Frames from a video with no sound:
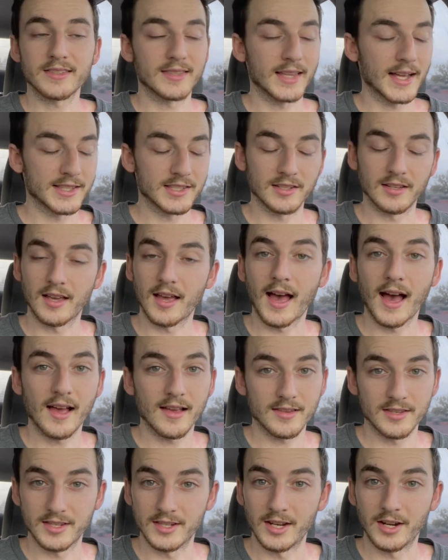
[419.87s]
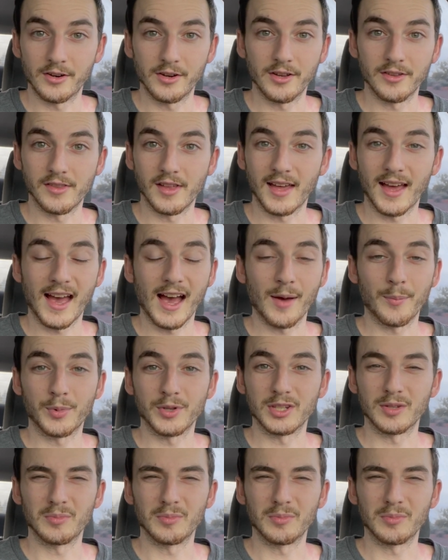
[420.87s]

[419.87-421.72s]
That's a scenario that happened to